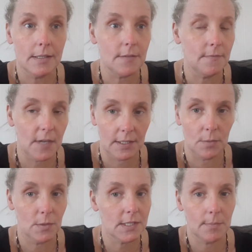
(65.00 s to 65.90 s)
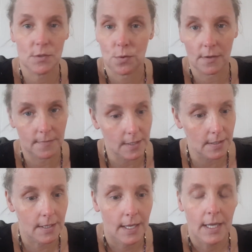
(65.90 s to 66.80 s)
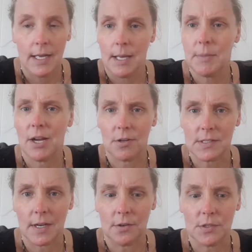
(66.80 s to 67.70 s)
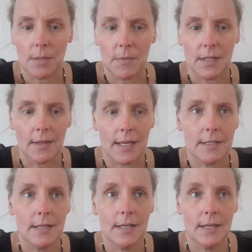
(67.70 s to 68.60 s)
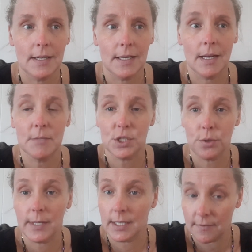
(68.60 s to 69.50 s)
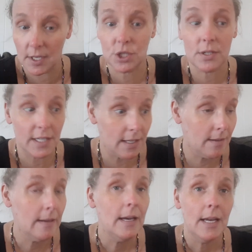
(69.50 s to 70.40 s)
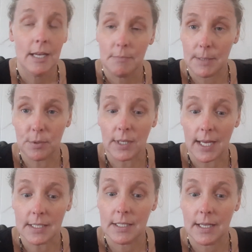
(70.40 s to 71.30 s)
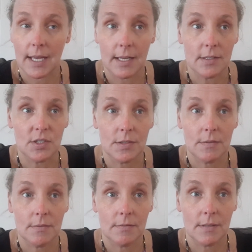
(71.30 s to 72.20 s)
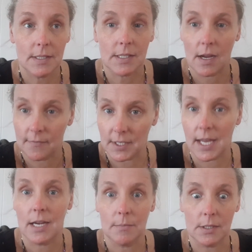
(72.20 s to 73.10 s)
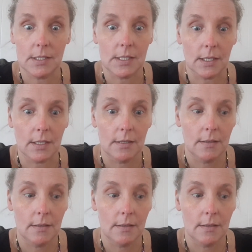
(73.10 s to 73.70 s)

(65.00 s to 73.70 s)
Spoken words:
is infected with some sort of a parasite or something that I'm assuming eventually people get, and it's kind of a cannibalistic